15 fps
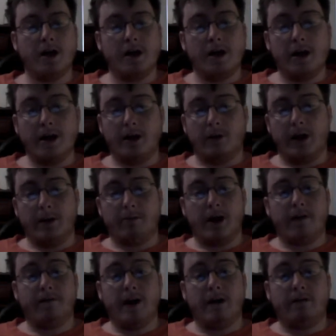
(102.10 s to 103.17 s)
Anyway, my
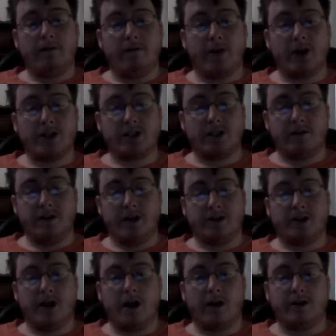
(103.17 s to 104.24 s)
favorite version of the
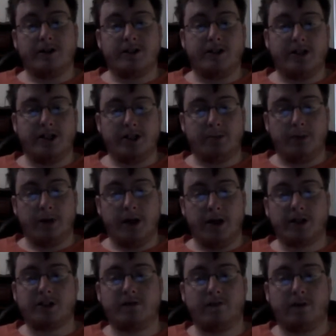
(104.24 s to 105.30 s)
autocracy is
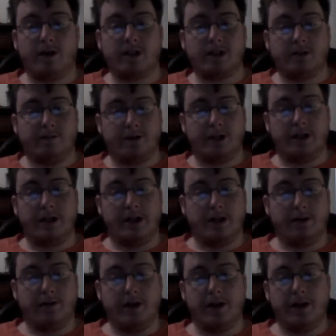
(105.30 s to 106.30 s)
Plato's Philosopher King.